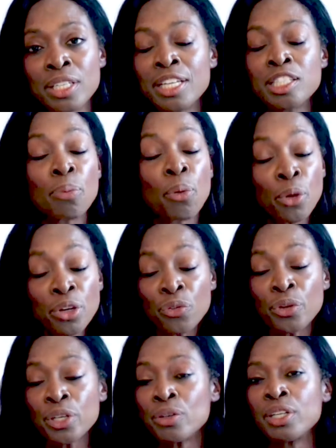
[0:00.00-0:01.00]
It's important
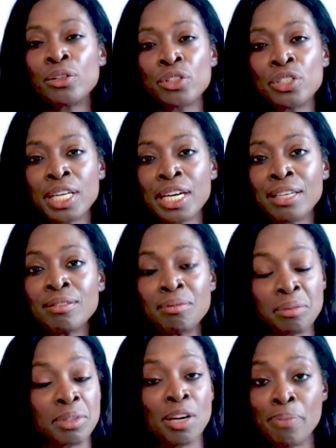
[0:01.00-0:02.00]
for you to understand,
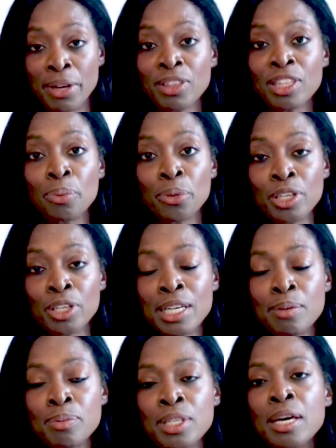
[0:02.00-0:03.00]
you know, monthly
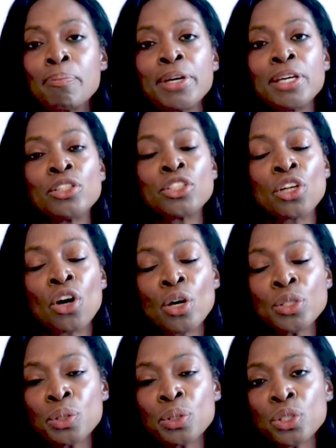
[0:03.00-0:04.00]
premiums, but you should
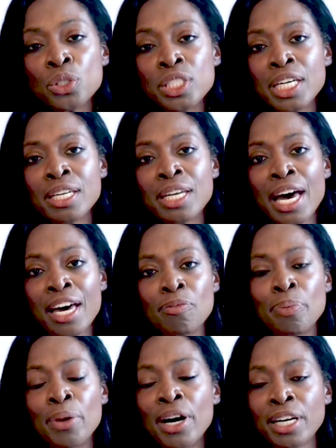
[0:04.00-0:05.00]
also understand
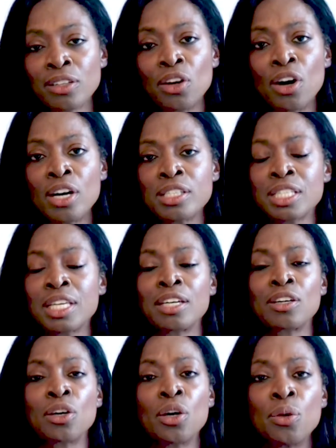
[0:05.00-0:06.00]
out-of-pocket costs like
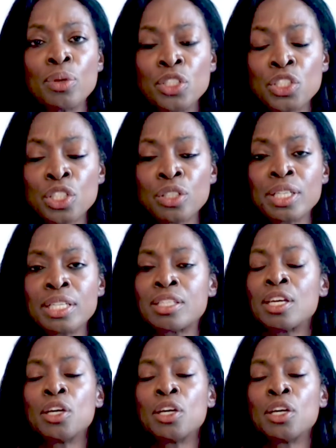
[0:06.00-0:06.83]
co-insurance,